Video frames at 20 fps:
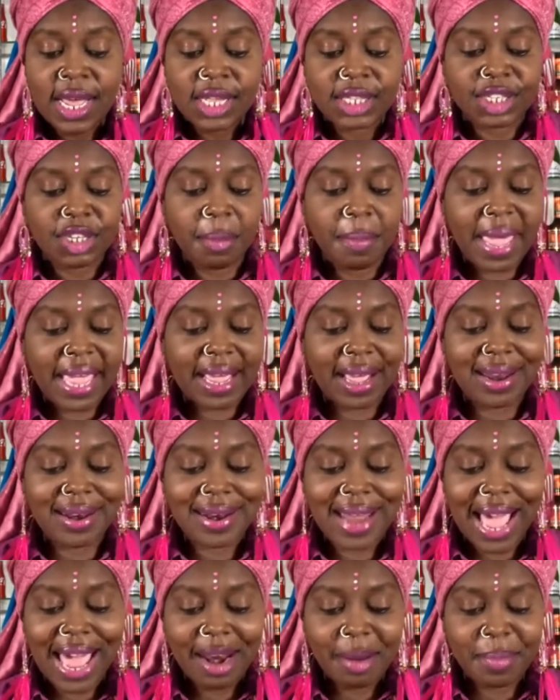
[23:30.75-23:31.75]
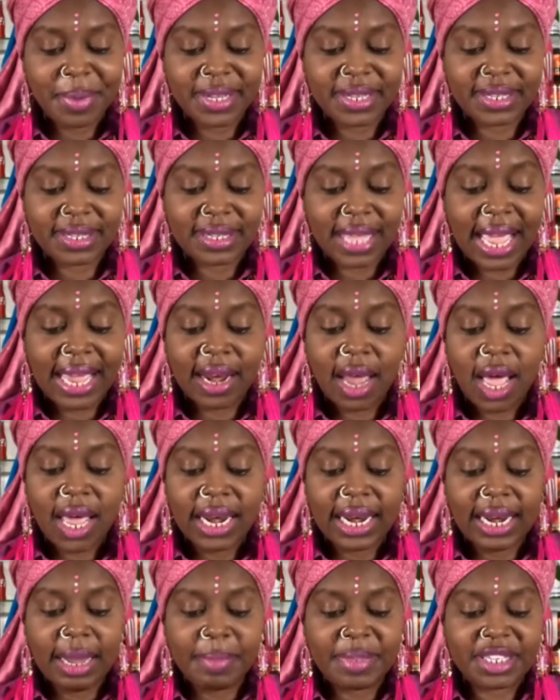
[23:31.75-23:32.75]
to make anonymous and
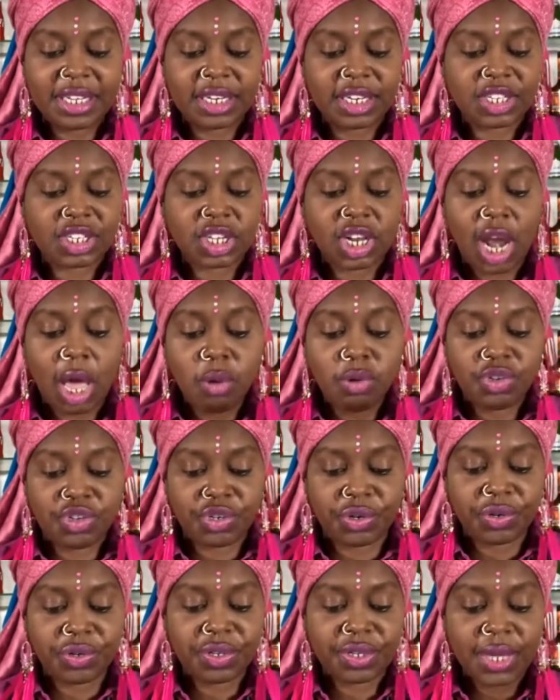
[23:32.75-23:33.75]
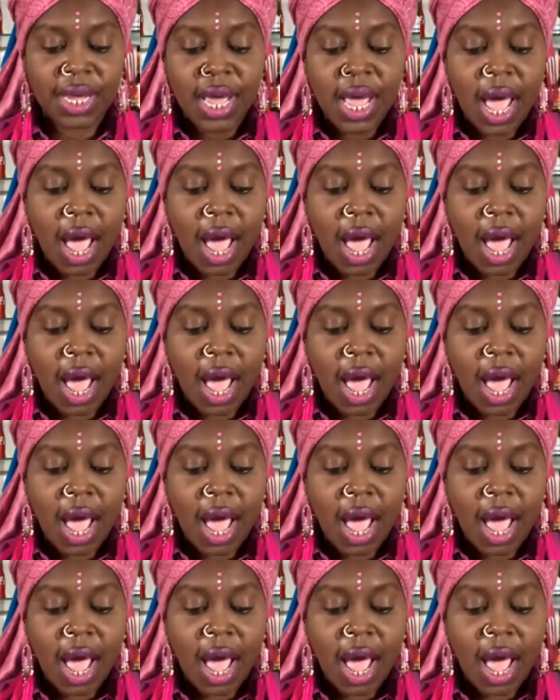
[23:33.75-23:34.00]
unlimited disclosures